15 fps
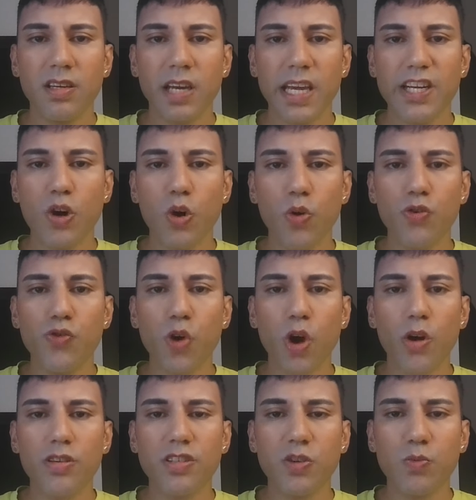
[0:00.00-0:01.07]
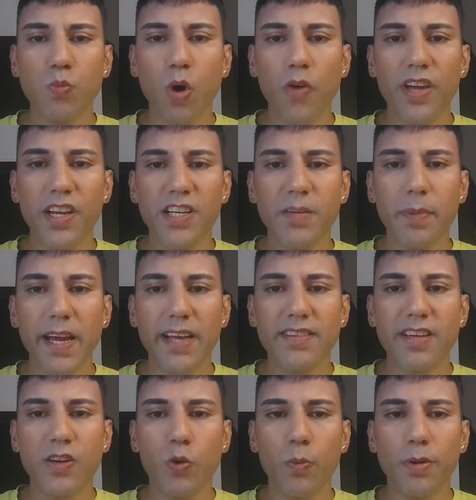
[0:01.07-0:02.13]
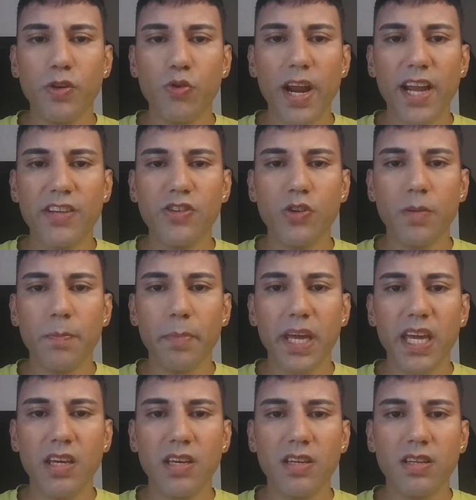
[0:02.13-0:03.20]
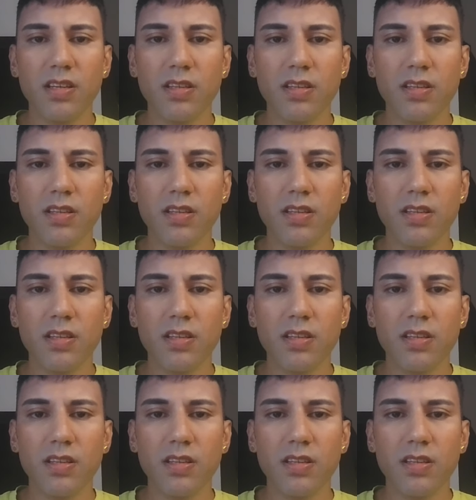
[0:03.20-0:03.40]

in contrast to what they depicted or betrayed you to be